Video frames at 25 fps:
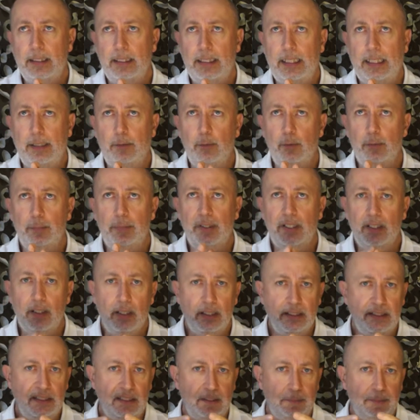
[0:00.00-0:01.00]
it would be
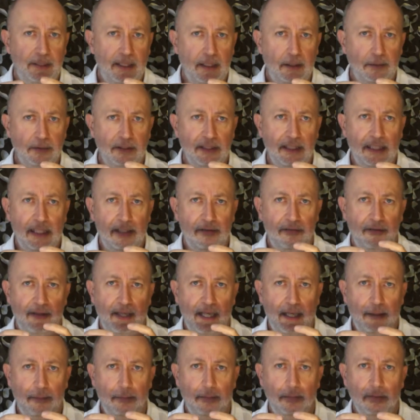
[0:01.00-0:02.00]
nice to be able to give
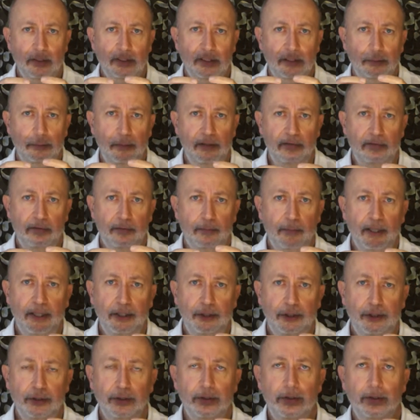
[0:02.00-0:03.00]
them some
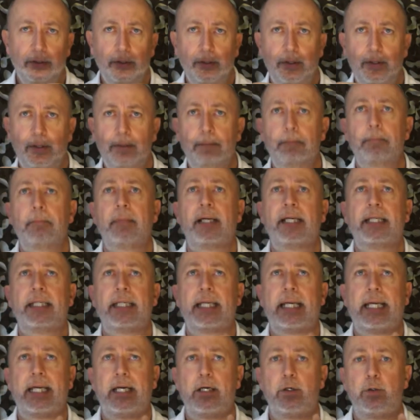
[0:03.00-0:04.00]
information that may
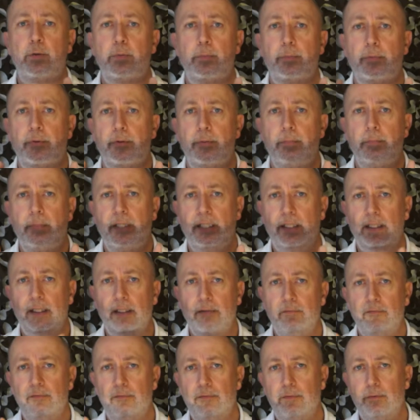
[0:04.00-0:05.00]
help them make an
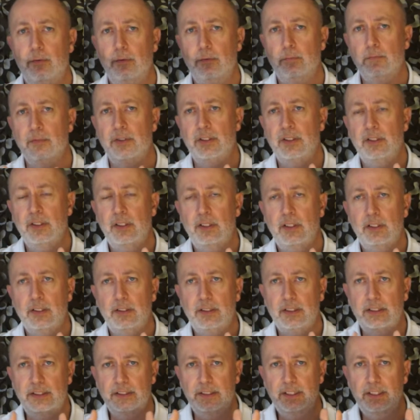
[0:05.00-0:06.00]
informed
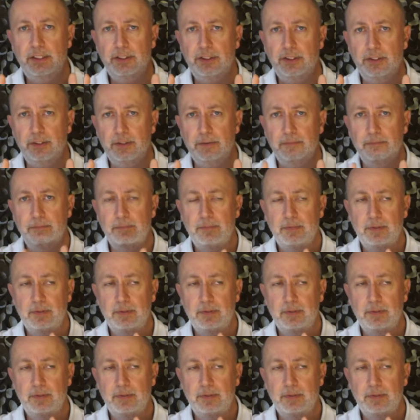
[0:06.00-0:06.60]
decision.